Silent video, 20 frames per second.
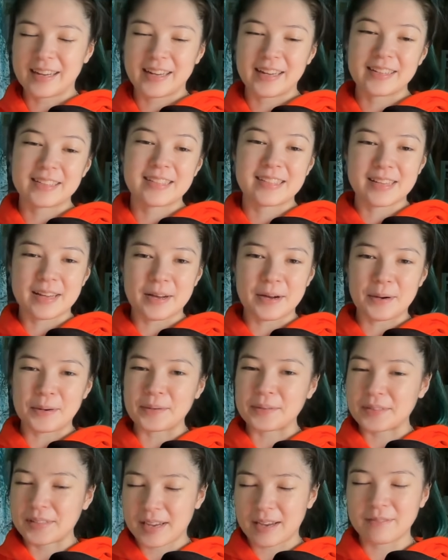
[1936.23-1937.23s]

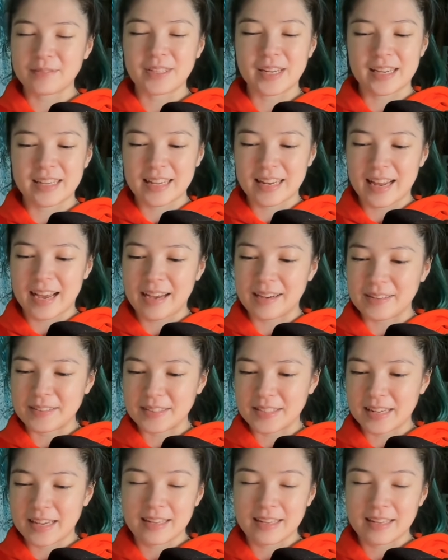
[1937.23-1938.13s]
So come check it out.